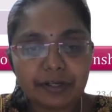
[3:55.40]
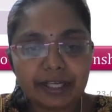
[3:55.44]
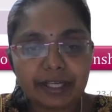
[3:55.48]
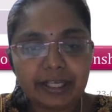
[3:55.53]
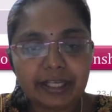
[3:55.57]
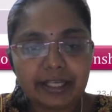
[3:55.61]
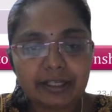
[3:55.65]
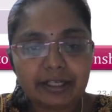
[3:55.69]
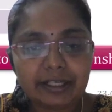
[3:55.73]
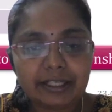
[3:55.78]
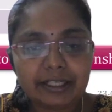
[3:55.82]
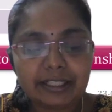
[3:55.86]

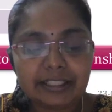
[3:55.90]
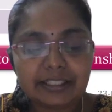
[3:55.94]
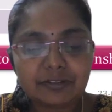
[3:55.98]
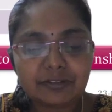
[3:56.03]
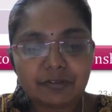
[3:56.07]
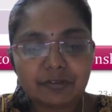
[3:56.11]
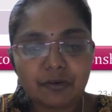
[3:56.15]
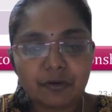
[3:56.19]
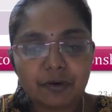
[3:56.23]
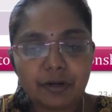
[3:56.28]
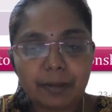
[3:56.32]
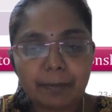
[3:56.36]
here it
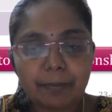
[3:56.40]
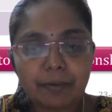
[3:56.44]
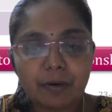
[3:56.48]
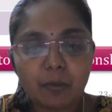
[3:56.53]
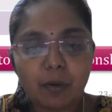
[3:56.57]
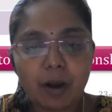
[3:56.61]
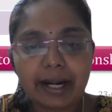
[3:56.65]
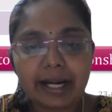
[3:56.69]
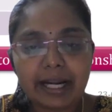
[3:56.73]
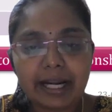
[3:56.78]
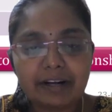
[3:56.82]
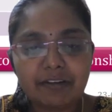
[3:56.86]
is phone number
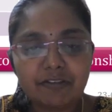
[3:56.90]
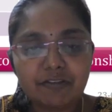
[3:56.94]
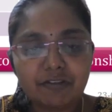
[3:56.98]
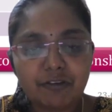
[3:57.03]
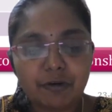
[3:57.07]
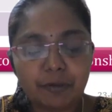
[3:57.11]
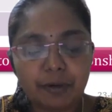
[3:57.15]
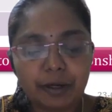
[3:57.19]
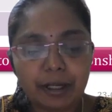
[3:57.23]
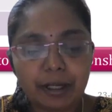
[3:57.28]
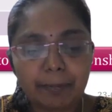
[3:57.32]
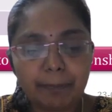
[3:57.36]
1 and
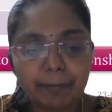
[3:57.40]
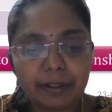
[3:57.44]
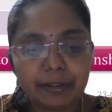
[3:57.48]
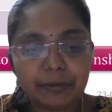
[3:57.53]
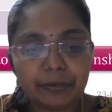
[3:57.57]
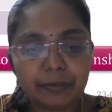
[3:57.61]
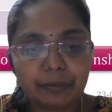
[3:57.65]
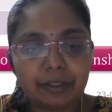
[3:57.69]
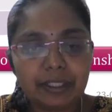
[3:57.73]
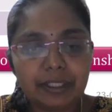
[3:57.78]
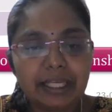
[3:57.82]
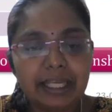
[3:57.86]
phone number
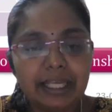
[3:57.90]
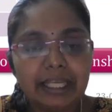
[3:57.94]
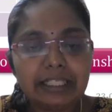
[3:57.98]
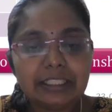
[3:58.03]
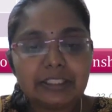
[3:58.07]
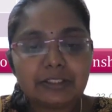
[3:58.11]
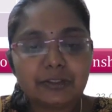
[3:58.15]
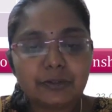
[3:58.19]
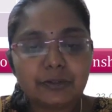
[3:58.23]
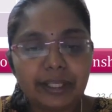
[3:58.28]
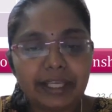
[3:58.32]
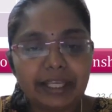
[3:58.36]
2.
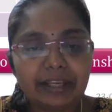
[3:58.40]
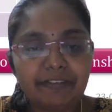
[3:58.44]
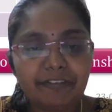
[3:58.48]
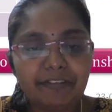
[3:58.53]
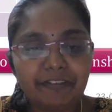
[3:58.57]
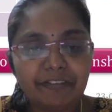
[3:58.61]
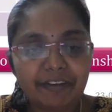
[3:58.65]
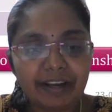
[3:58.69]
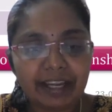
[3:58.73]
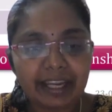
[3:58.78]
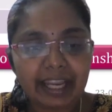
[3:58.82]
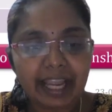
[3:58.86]
So
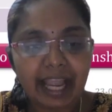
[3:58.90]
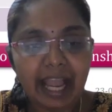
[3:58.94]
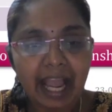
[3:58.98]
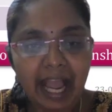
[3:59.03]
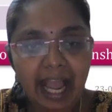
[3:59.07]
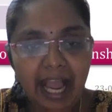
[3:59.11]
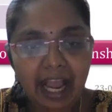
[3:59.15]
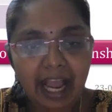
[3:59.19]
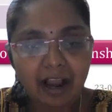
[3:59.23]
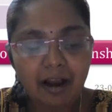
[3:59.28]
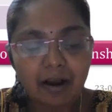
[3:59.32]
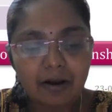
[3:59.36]
if I
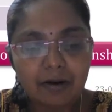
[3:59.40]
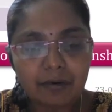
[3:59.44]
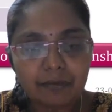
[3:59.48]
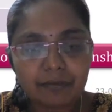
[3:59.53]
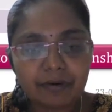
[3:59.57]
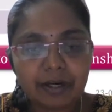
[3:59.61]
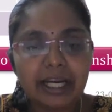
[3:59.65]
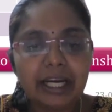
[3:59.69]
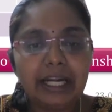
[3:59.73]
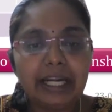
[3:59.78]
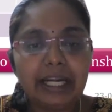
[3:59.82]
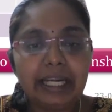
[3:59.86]

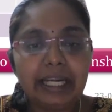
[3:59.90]
have